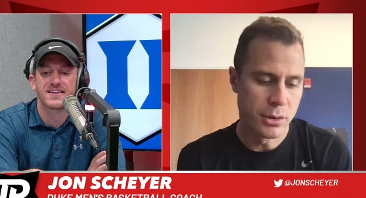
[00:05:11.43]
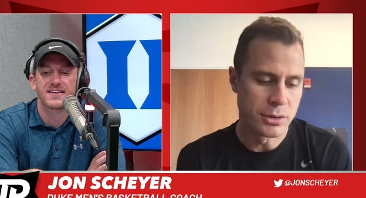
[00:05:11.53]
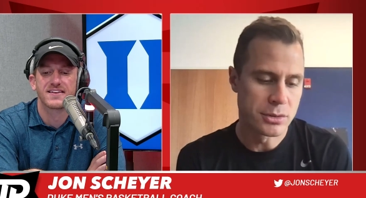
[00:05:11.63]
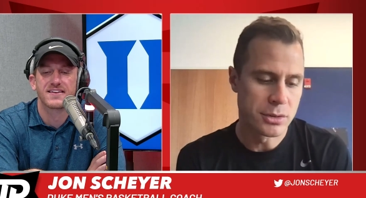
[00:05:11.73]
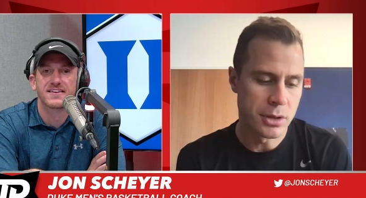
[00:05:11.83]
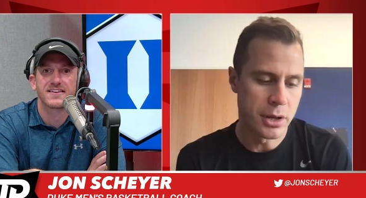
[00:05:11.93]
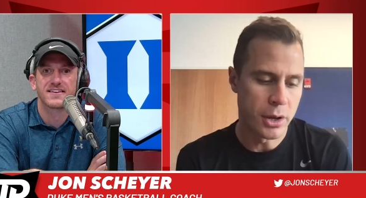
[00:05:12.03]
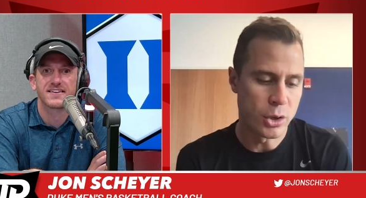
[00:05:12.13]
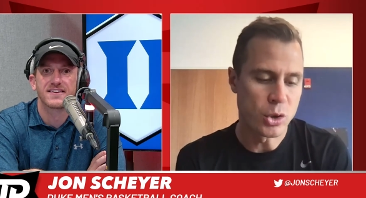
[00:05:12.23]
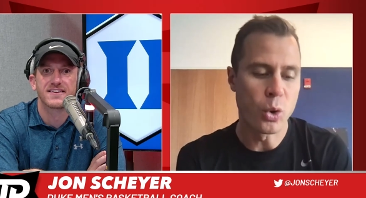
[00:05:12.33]
Speaker 1: there's
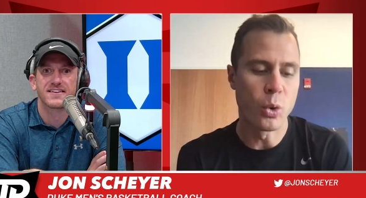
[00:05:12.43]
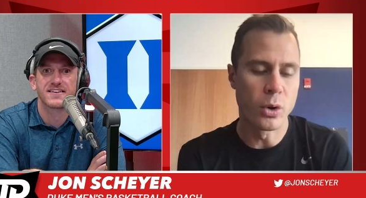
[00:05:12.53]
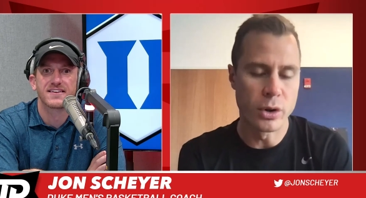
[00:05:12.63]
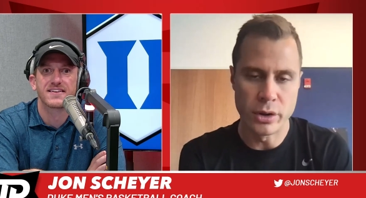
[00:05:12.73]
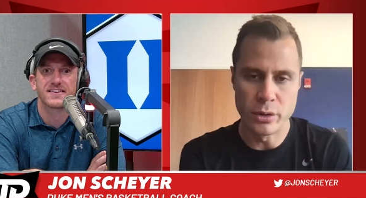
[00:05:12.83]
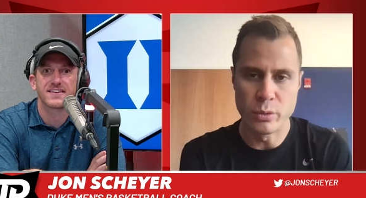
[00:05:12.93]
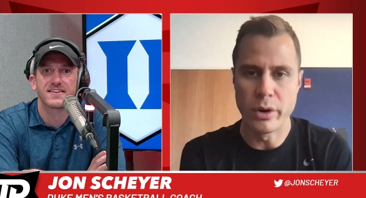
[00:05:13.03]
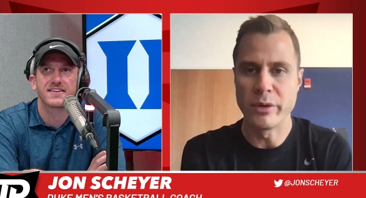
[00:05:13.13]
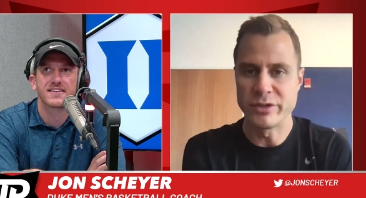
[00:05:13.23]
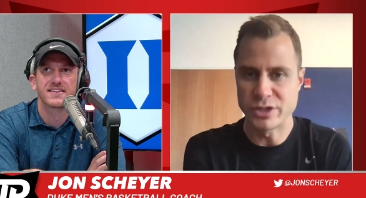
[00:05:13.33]
a, a core
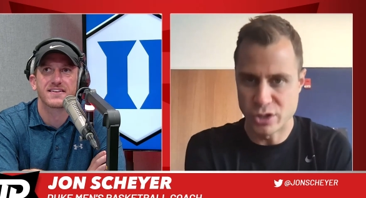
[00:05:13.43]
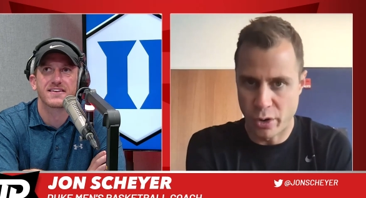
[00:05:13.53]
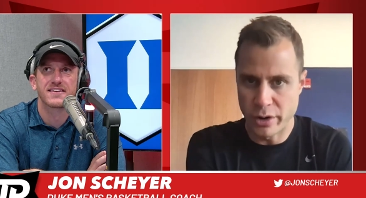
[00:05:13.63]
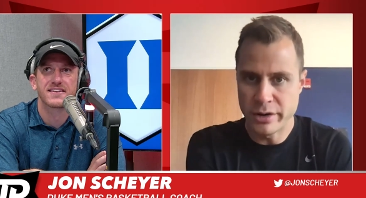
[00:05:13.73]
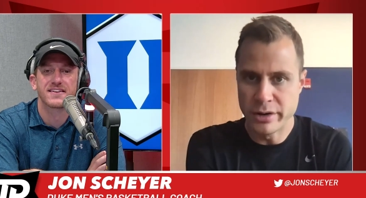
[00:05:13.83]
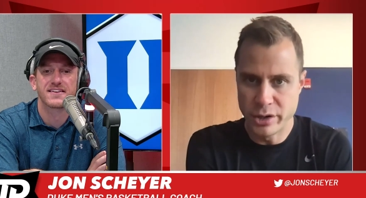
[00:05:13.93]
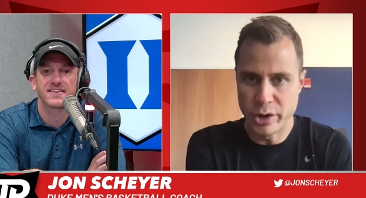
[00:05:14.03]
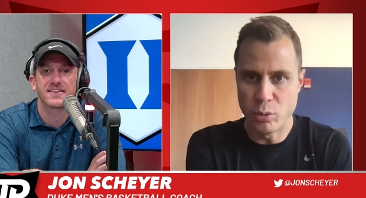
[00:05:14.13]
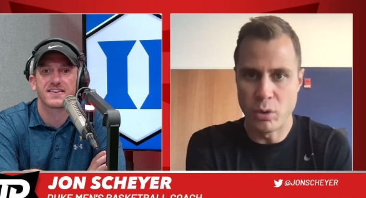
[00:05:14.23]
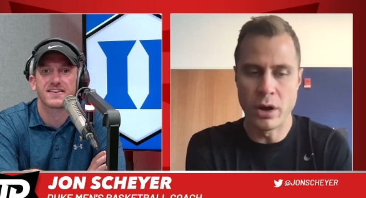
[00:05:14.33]
to what we've
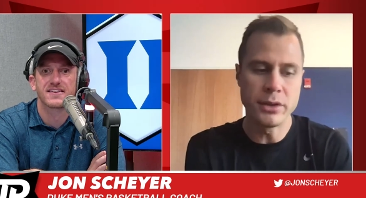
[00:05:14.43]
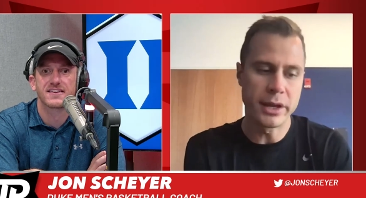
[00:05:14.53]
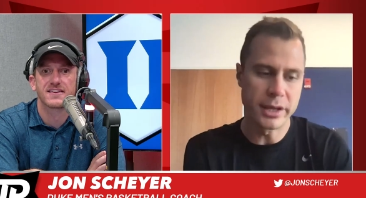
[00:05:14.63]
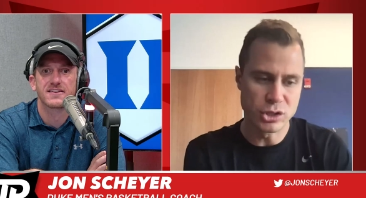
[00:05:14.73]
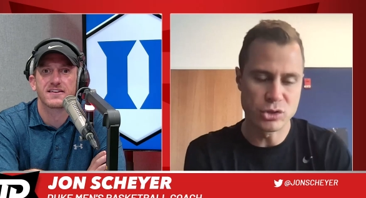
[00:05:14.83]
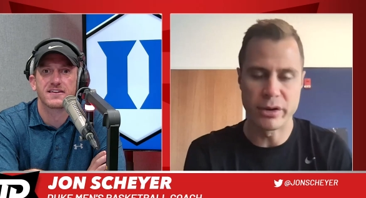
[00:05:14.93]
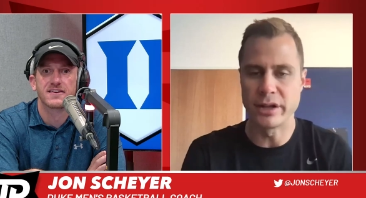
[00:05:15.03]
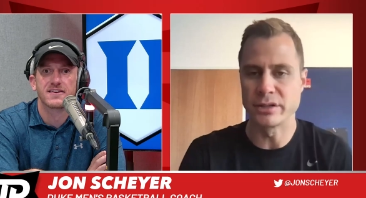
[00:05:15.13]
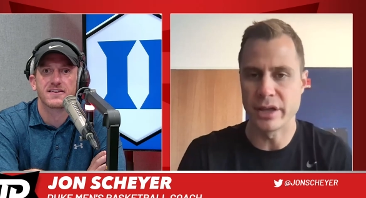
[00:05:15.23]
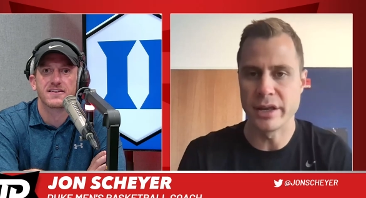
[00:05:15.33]
started in year one that can
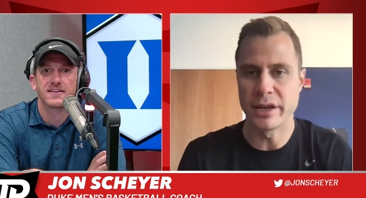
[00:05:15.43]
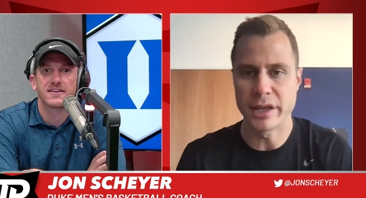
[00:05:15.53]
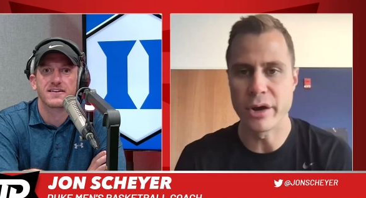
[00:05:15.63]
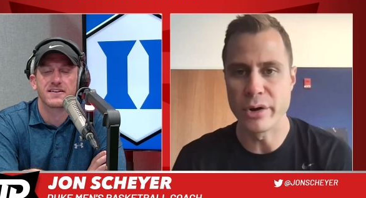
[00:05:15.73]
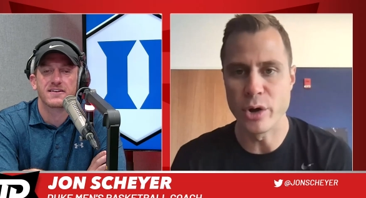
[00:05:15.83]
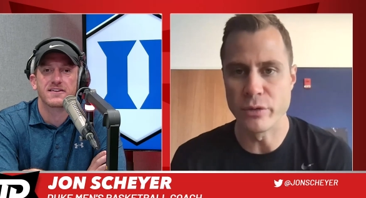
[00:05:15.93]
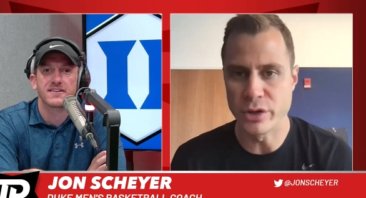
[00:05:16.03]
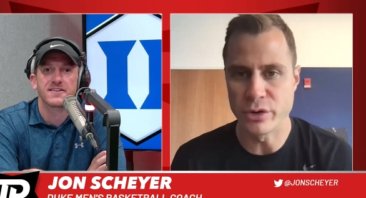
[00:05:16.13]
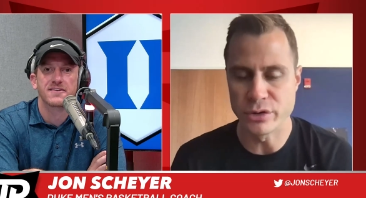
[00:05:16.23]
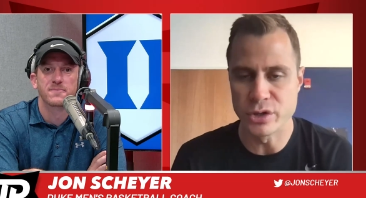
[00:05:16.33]
translate and carry
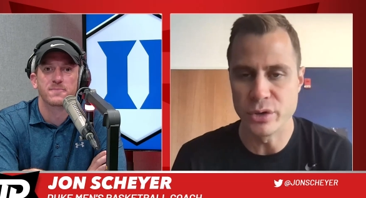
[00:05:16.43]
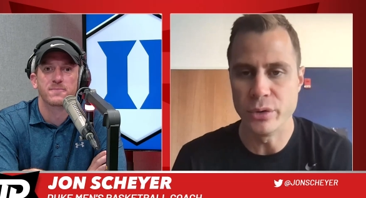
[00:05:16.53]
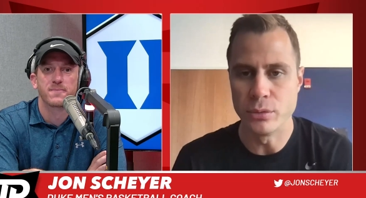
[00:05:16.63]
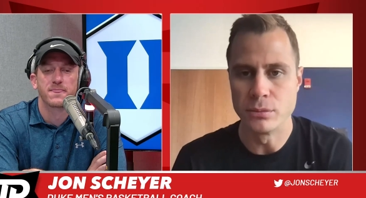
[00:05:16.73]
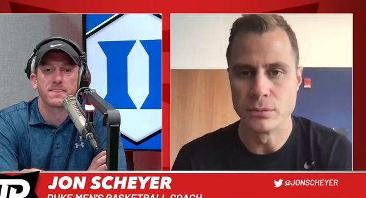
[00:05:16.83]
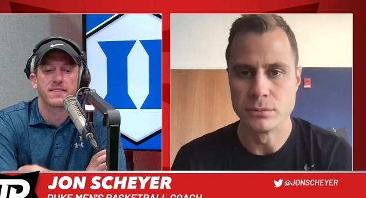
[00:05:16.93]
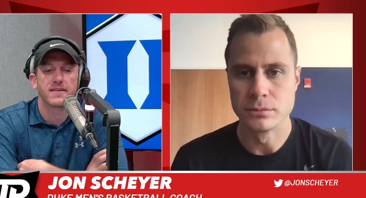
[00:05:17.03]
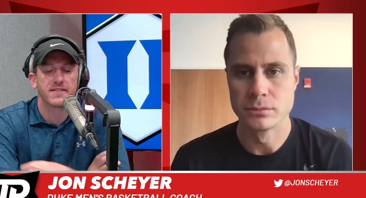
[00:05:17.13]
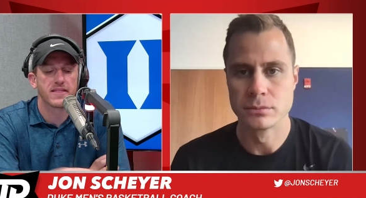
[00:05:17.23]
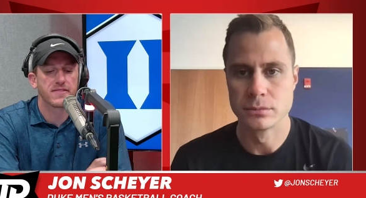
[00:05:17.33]
over to year two.
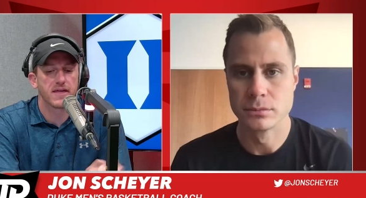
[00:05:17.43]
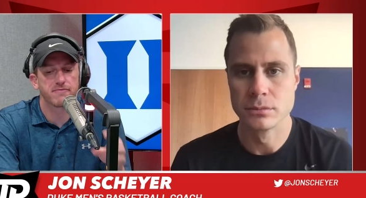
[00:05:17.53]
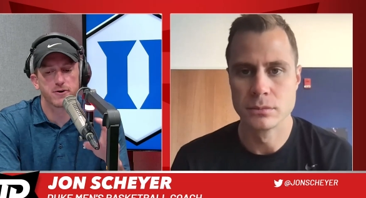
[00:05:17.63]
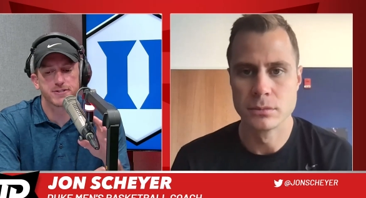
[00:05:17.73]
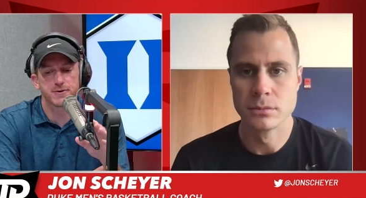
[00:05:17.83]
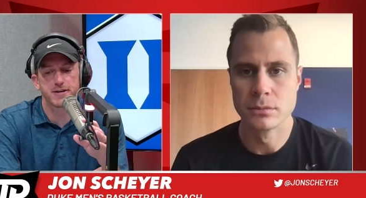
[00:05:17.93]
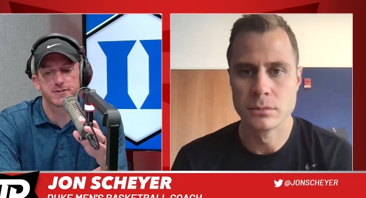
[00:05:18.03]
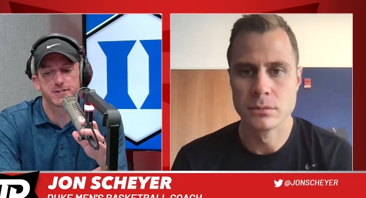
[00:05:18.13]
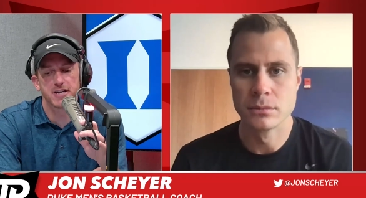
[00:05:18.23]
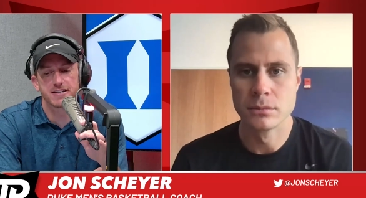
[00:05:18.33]
Speaker 2: That, that voice you hear
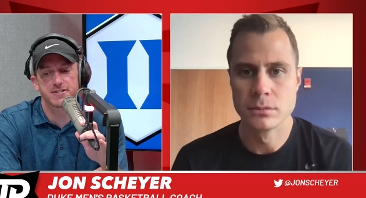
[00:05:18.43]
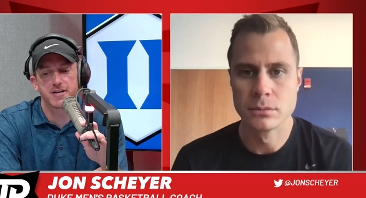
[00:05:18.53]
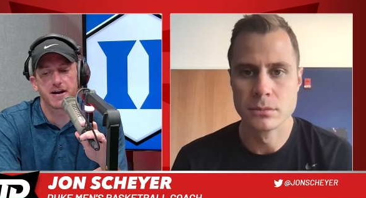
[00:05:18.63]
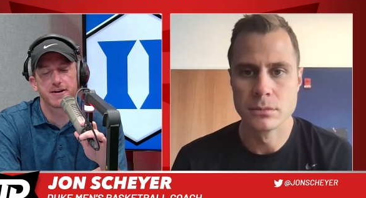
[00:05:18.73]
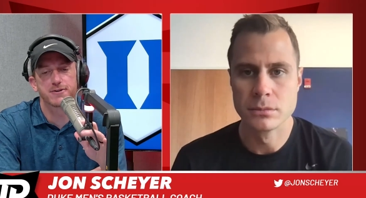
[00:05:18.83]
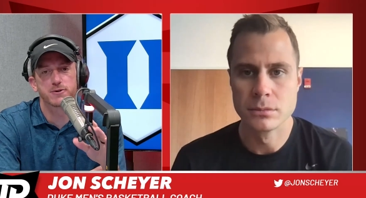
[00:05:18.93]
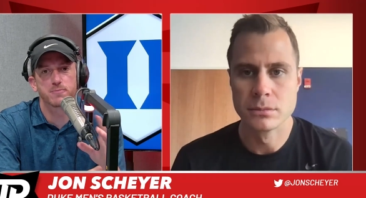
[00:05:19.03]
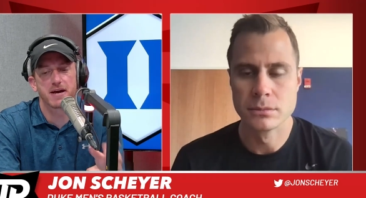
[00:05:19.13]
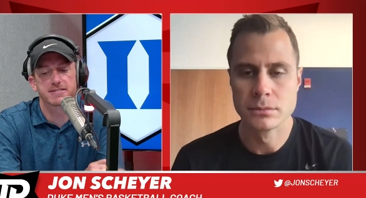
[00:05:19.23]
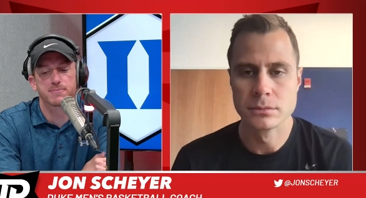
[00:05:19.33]
is Jon Scheyer, Duke
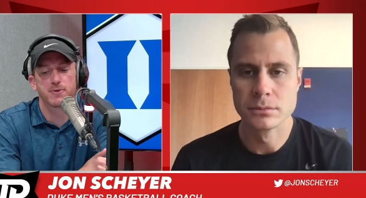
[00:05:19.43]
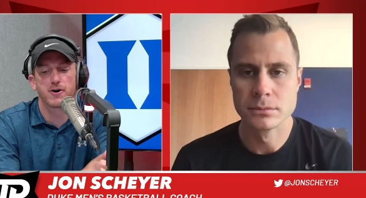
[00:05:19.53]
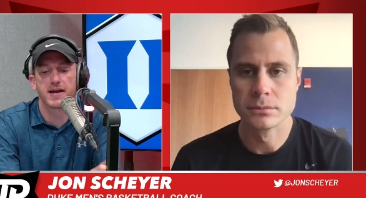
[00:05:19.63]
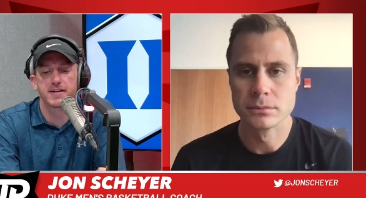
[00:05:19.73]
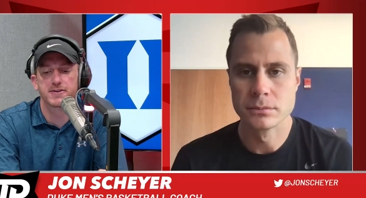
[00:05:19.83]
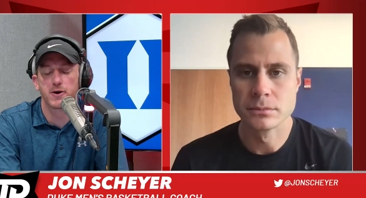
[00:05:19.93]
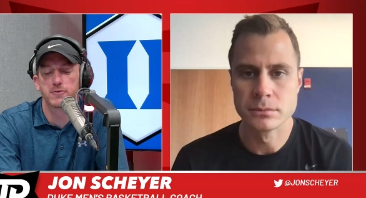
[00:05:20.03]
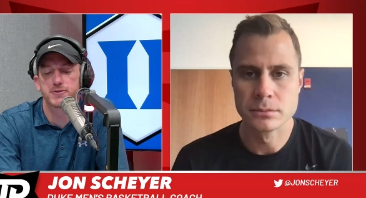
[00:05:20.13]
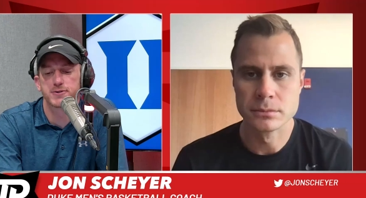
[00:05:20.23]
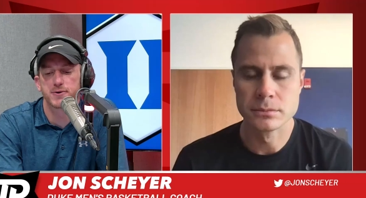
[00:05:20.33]
basketball head
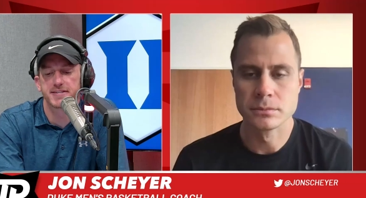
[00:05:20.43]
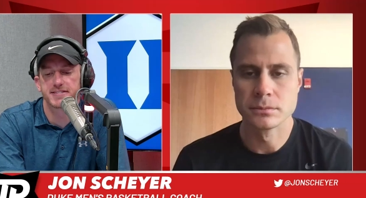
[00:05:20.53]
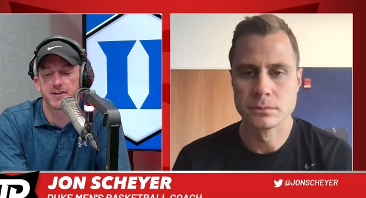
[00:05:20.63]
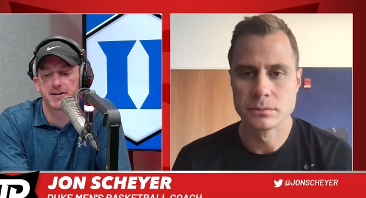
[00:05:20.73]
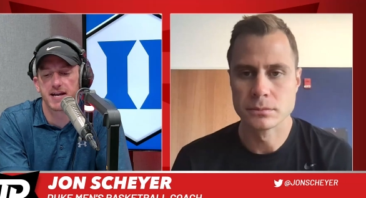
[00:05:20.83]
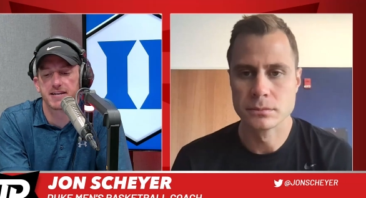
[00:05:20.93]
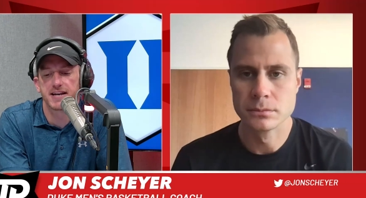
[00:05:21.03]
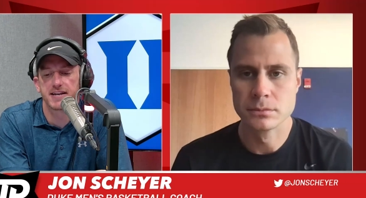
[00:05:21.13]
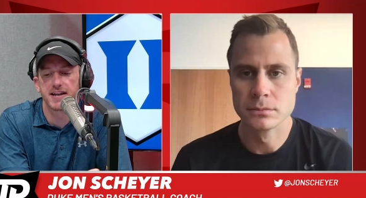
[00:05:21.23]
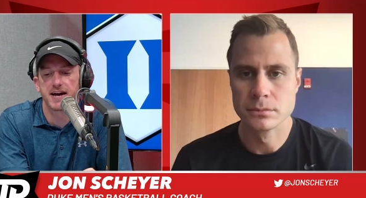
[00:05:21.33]
coach, joining us here on
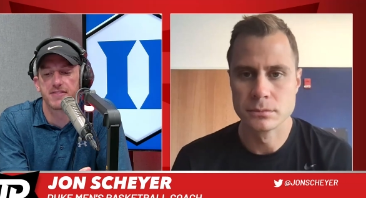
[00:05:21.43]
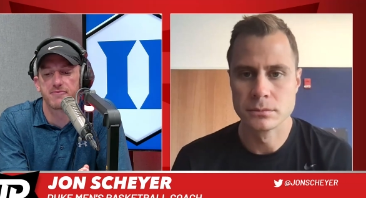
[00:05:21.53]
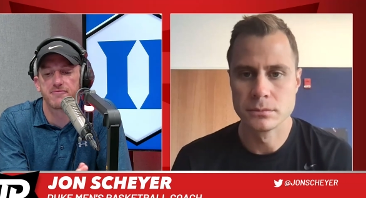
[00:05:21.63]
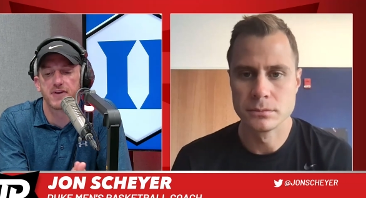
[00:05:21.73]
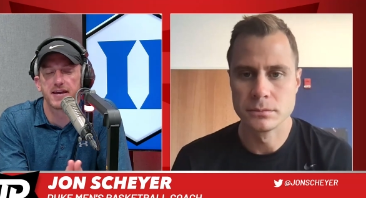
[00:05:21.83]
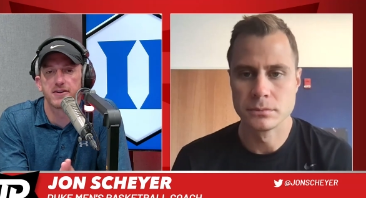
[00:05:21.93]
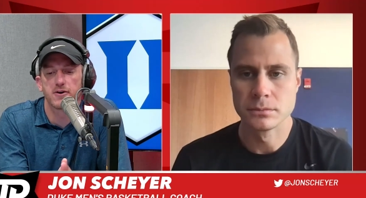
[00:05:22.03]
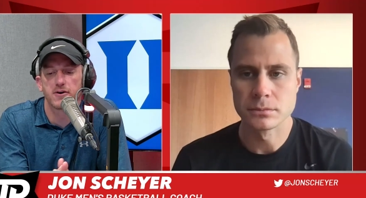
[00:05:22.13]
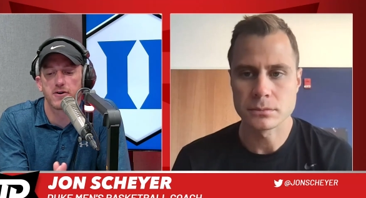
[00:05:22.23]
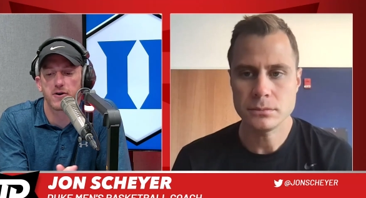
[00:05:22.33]
99.9 The Fan
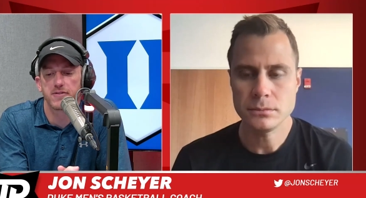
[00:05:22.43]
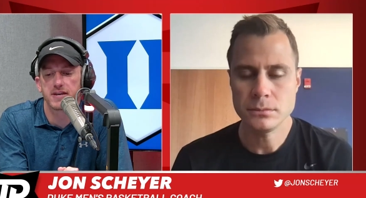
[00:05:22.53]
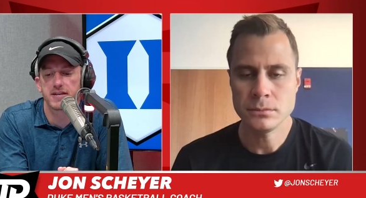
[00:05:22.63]
on, on the